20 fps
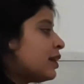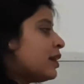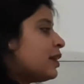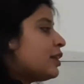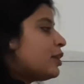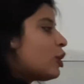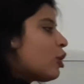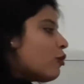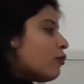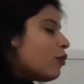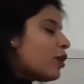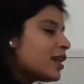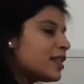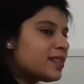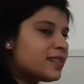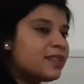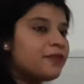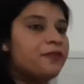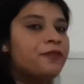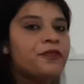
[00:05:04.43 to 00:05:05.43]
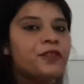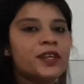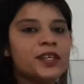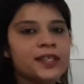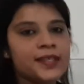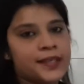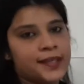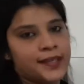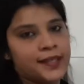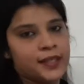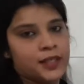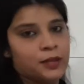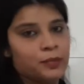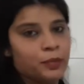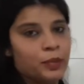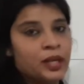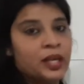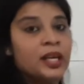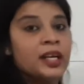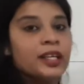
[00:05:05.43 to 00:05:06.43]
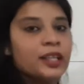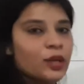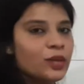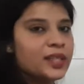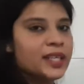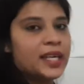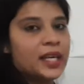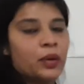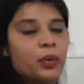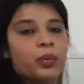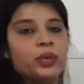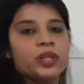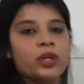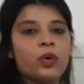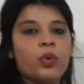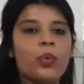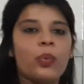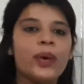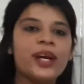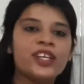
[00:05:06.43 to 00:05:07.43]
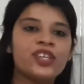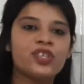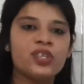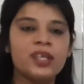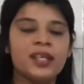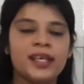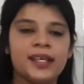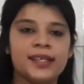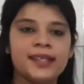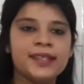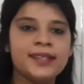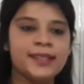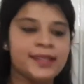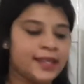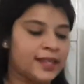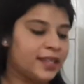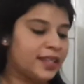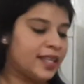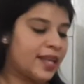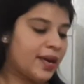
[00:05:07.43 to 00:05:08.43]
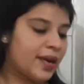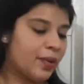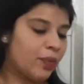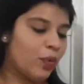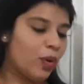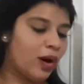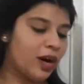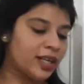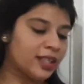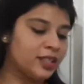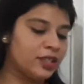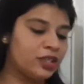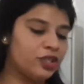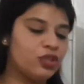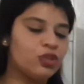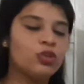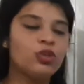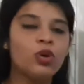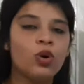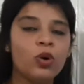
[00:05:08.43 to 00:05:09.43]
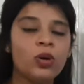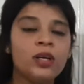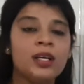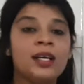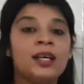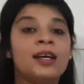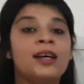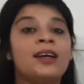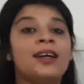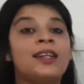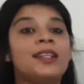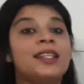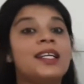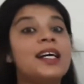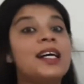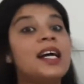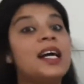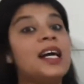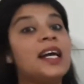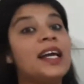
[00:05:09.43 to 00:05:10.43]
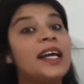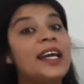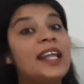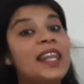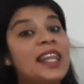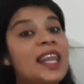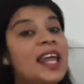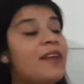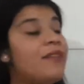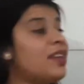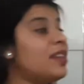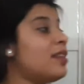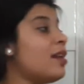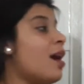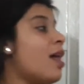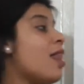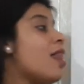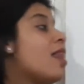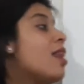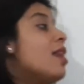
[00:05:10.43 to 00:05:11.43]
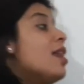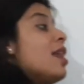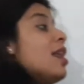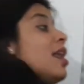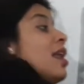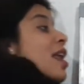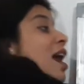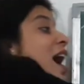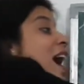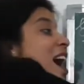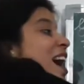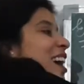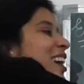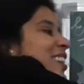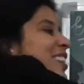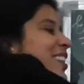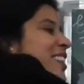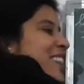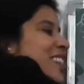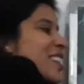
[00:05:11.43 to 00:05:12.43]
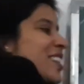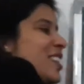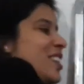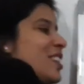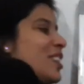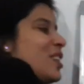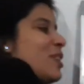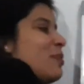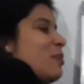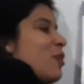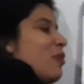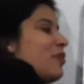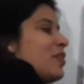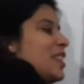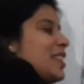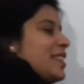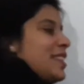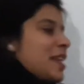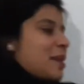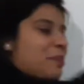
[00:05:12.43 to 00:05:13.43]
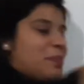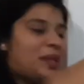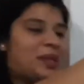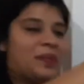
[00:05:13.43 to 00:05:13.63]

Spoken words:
Now what is the first term? Now see, the question is they want to know the 11th last term of the AP.